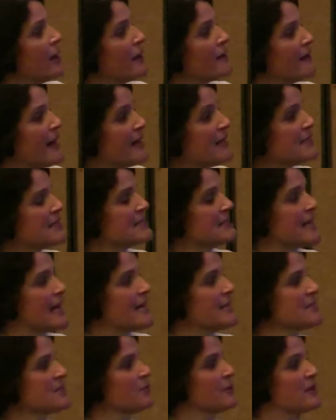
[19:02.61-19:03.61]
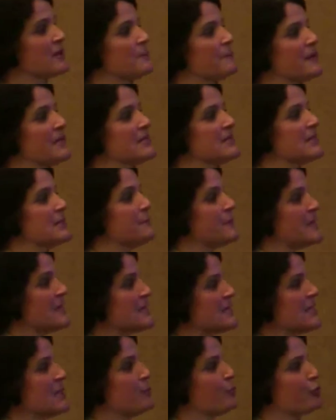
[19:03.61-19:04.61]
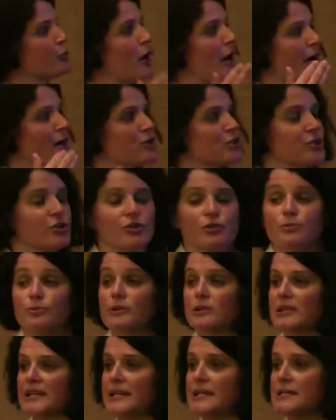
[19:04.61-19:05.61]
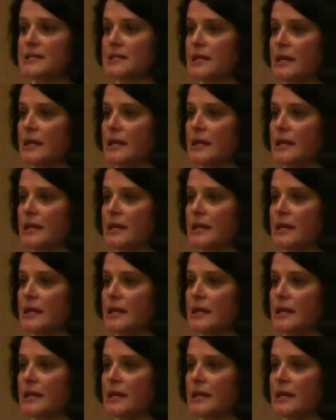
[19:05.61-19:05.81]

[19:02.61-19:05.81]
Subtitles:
then assessed with the PCPC prior to their release,